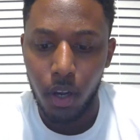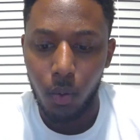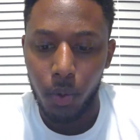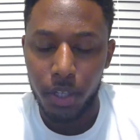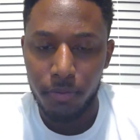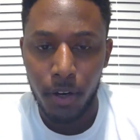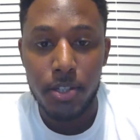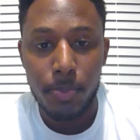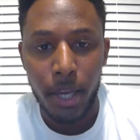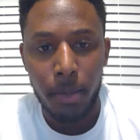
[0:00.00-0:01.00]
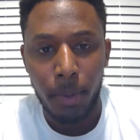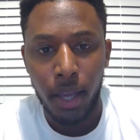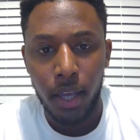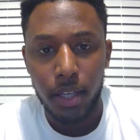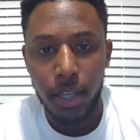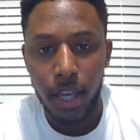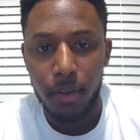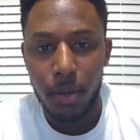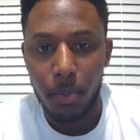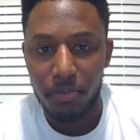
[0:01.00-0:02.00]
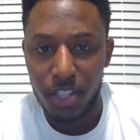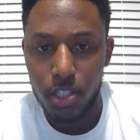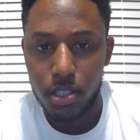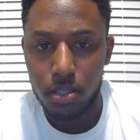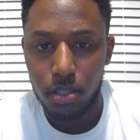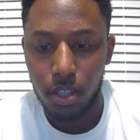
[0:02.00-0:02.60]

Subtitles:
when he first made man, he gave him a vision.